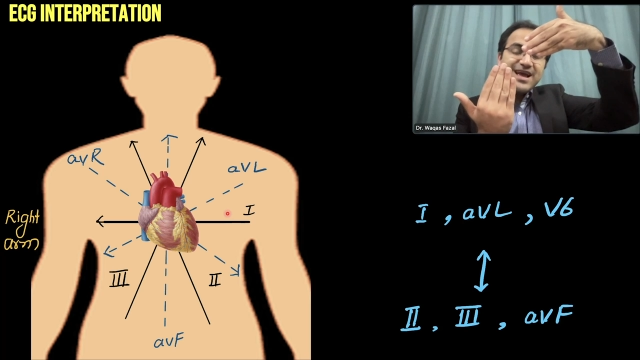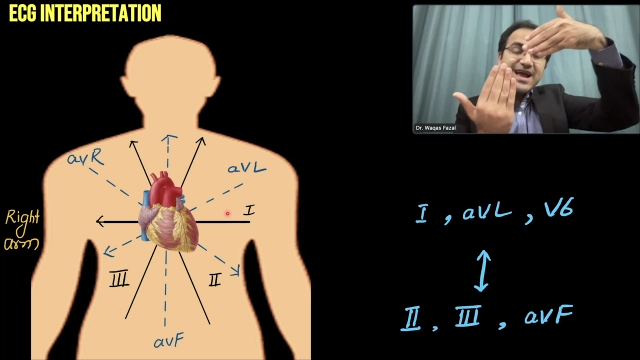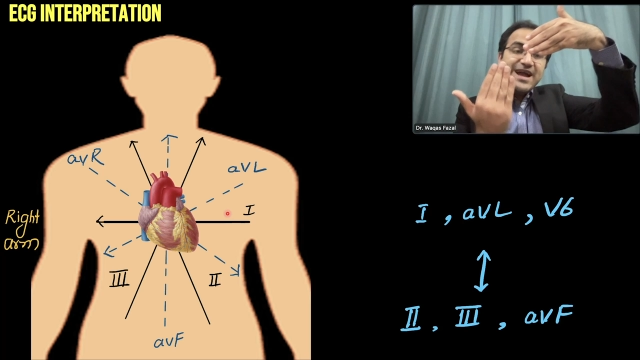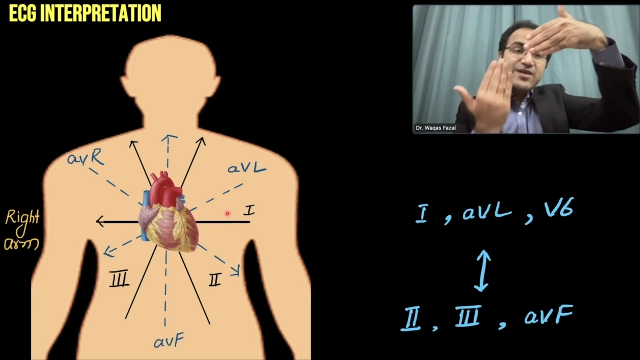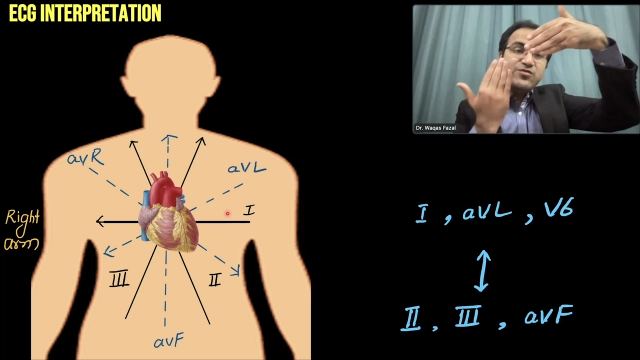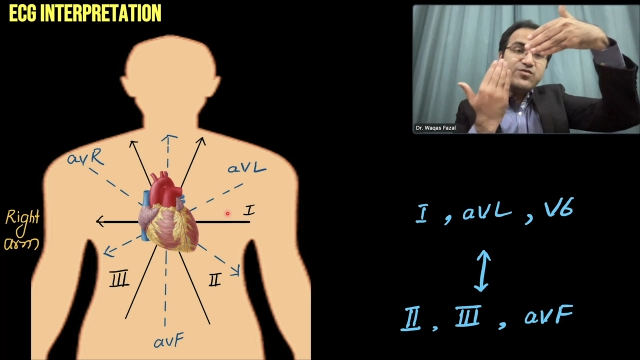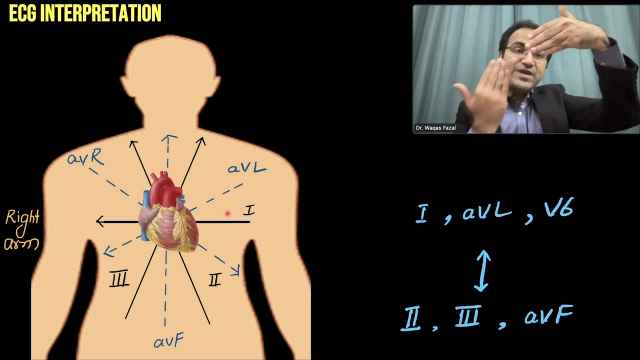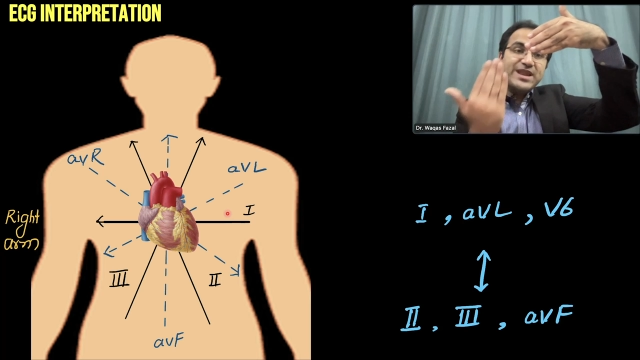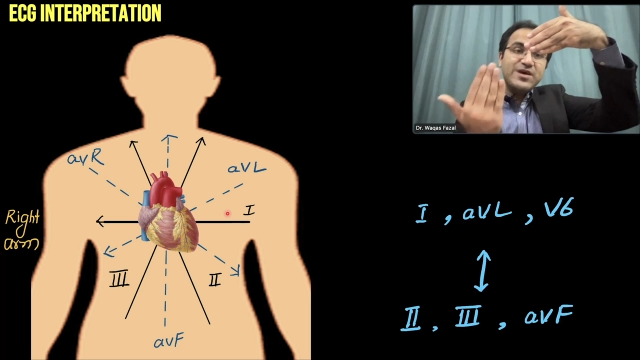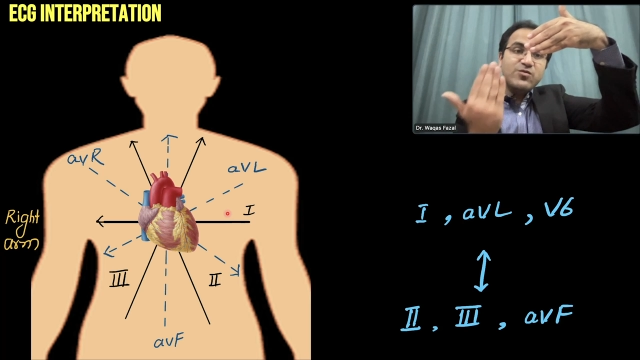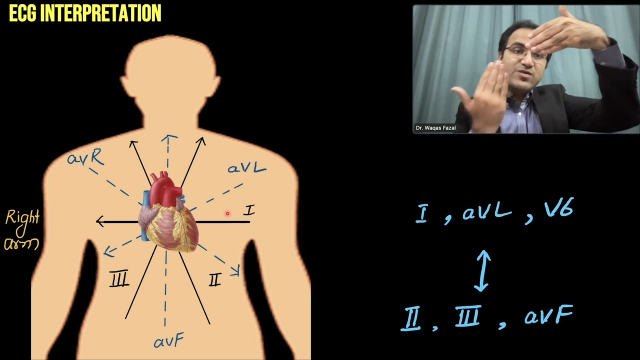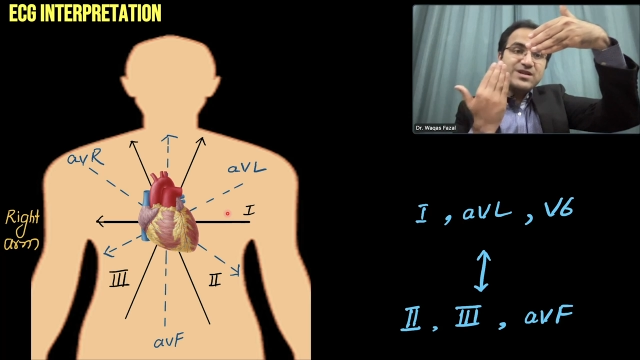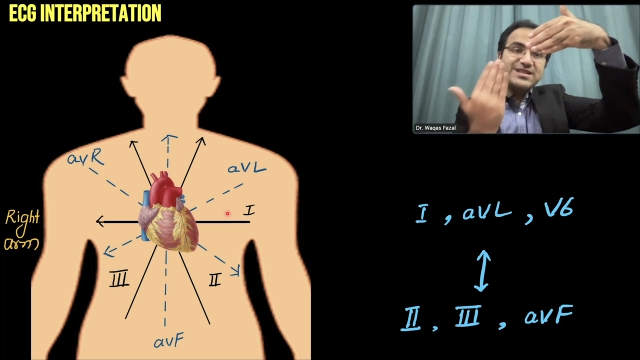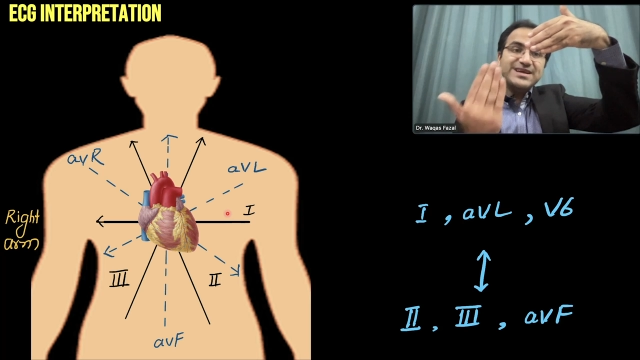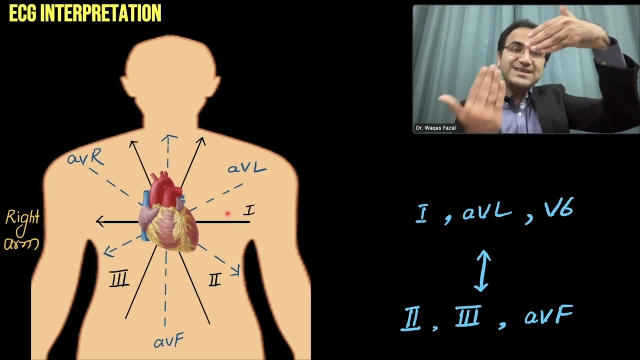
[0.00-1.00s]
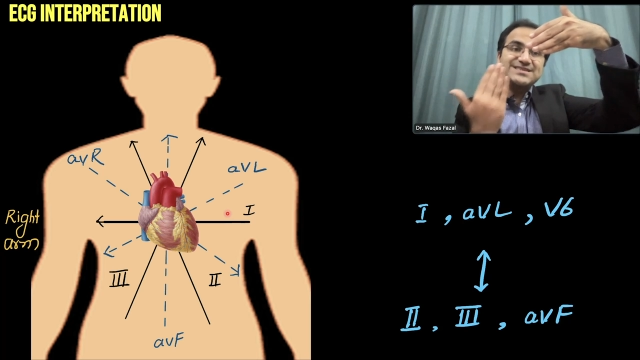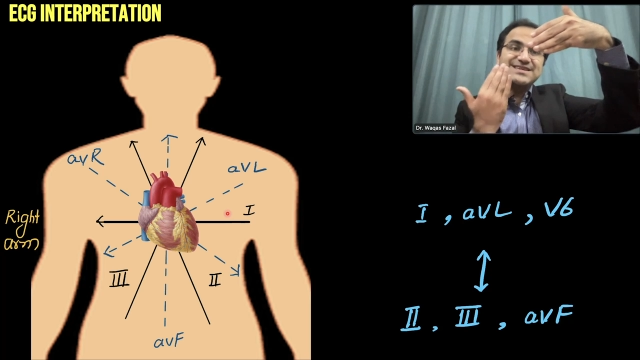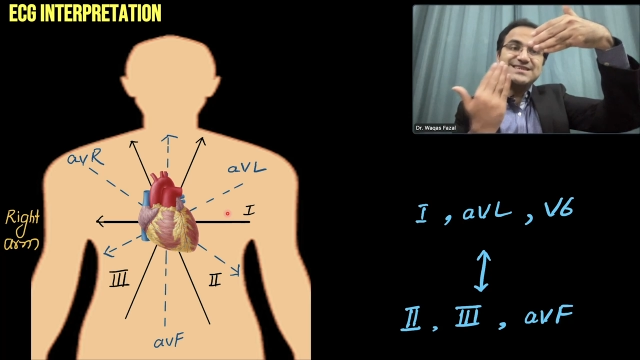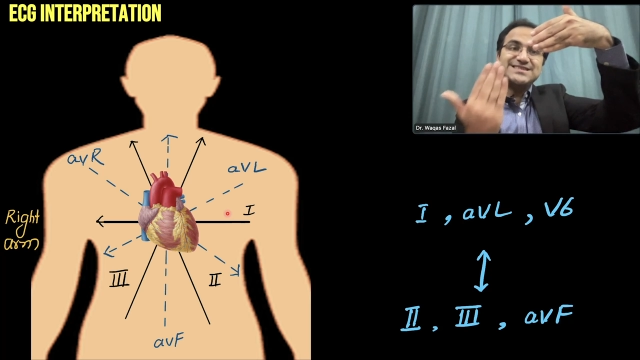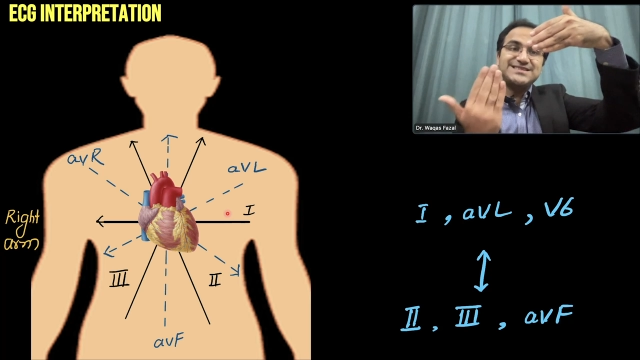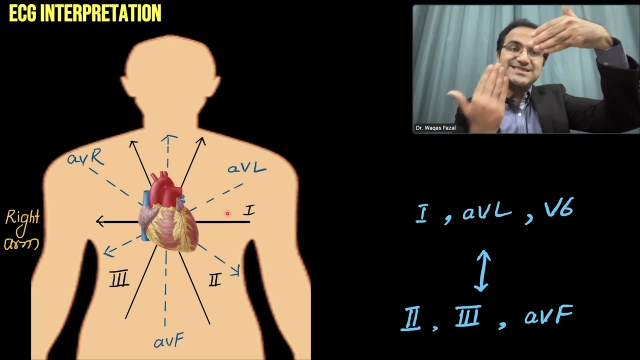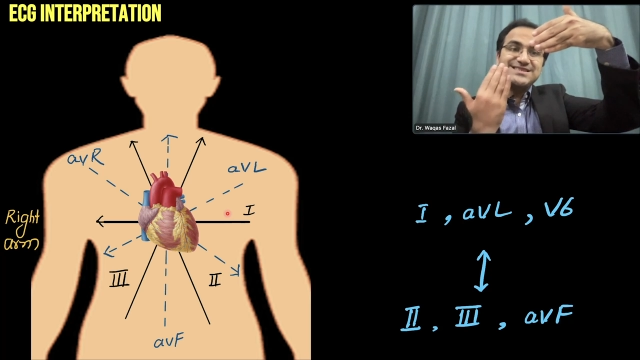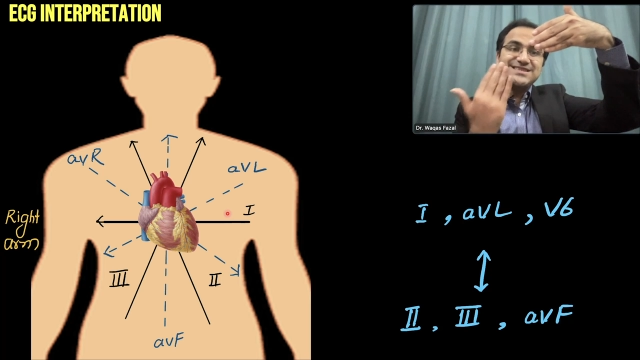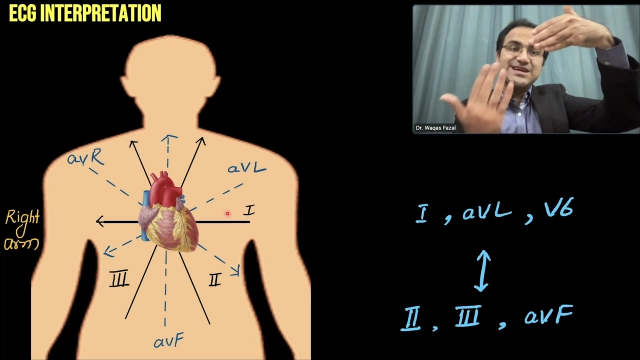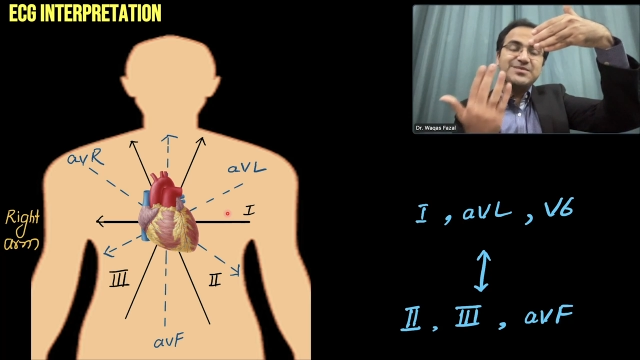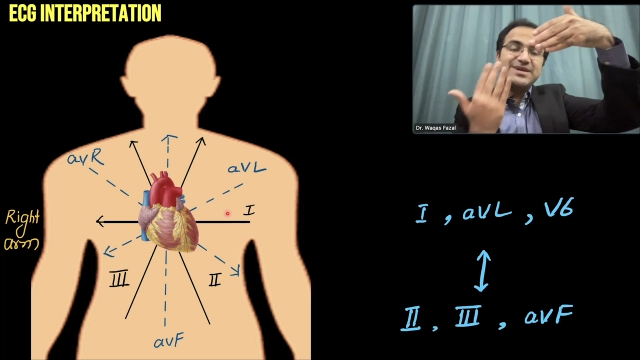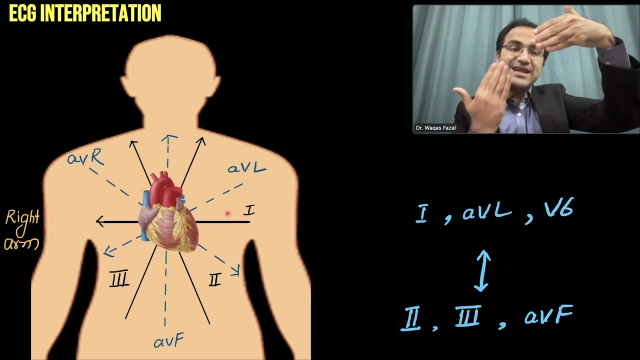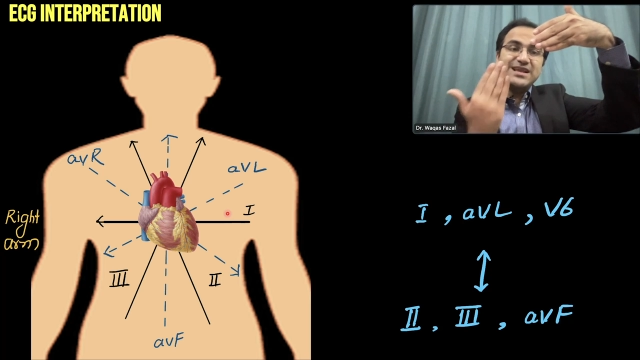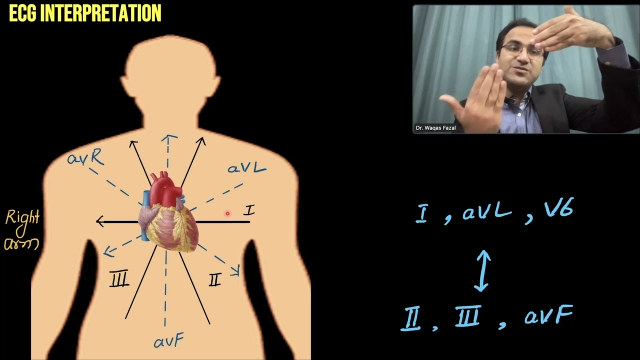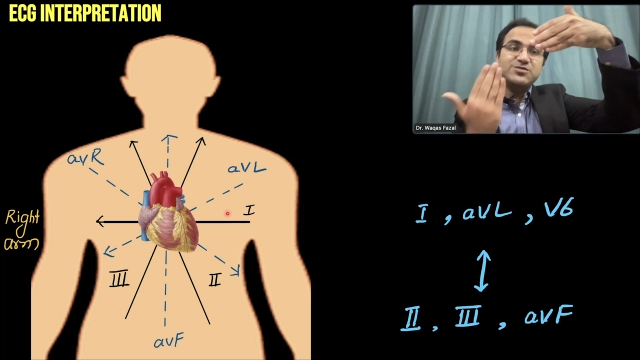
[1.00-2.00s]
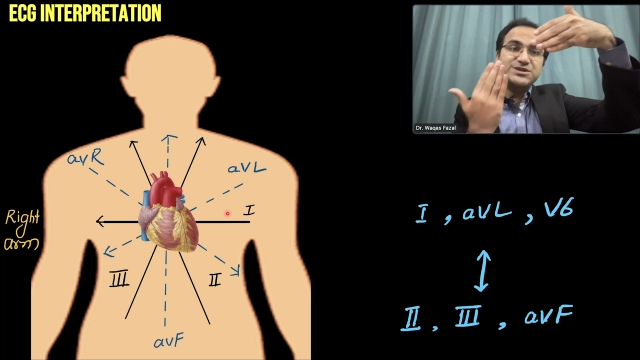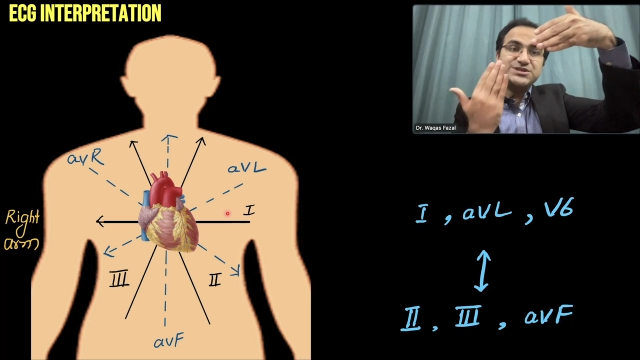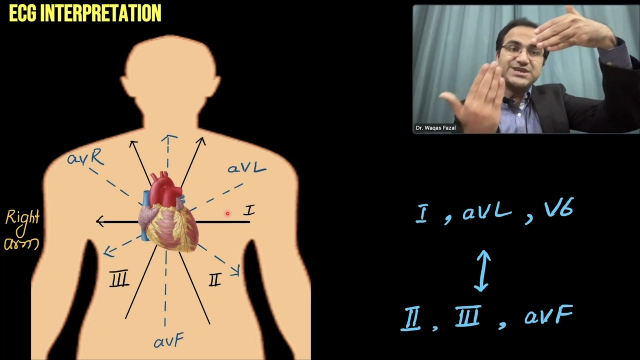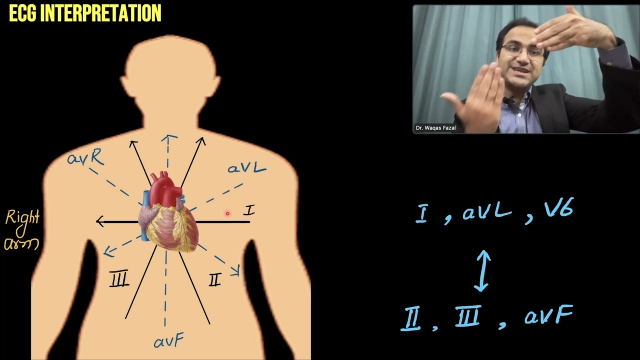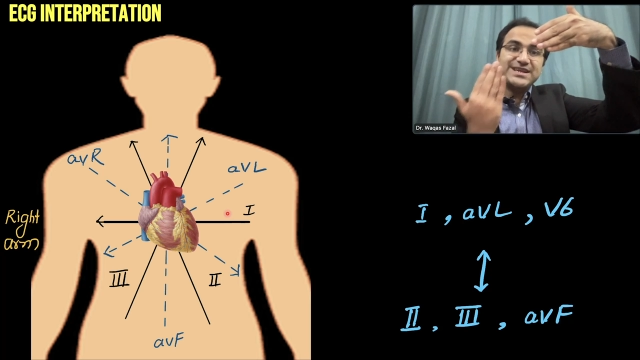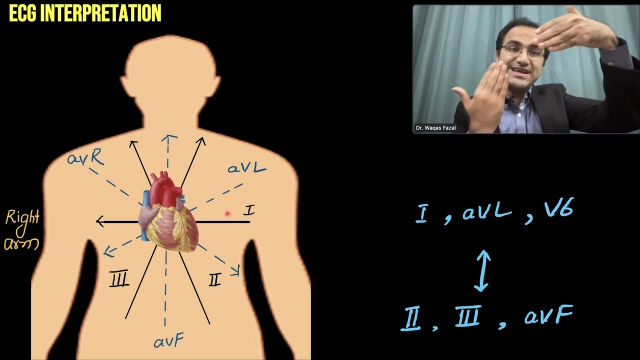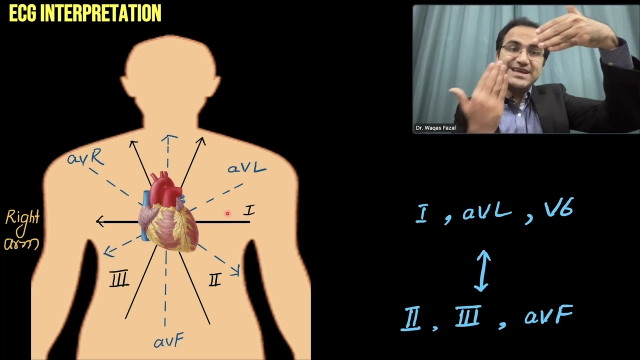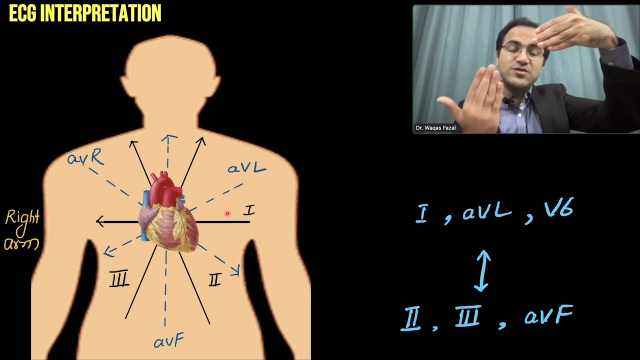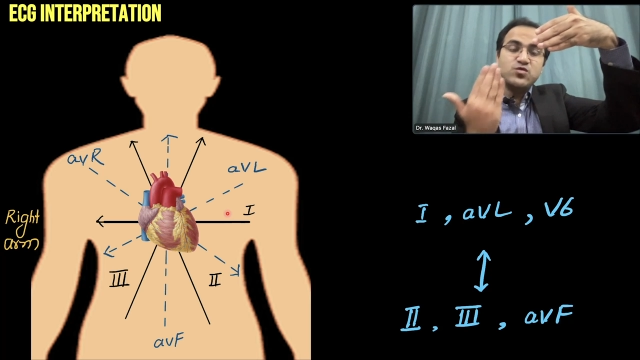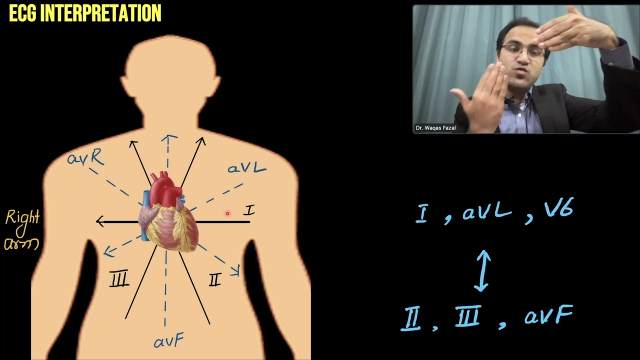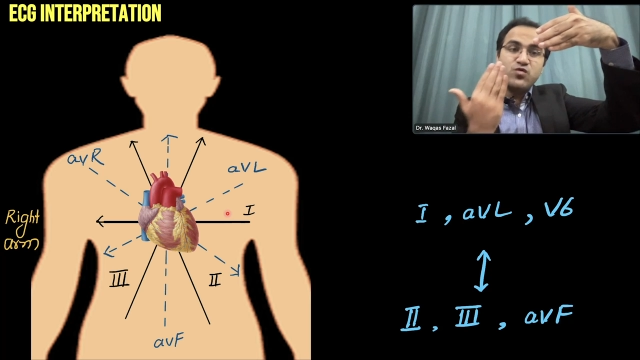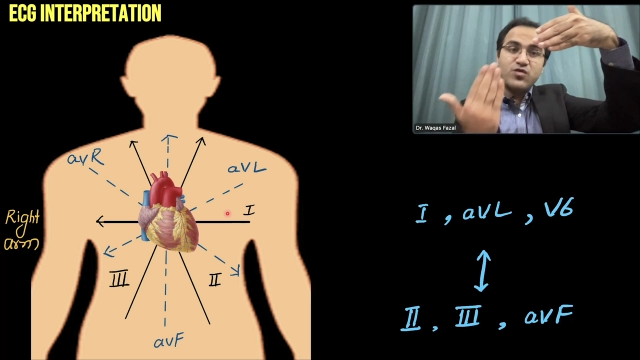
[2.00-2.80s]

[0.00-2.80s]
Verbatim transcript: and whenever there is ST segment elevation in